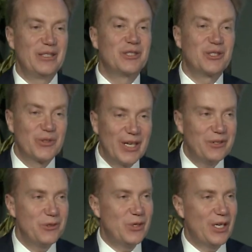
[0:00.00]
it's
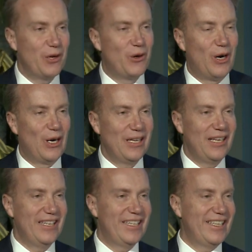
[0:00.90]
great to see you
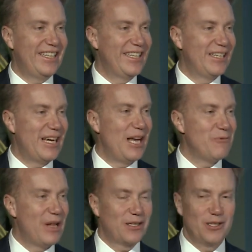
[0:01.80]
all uh,
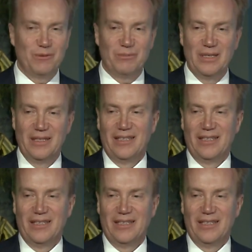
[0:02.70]
and welcome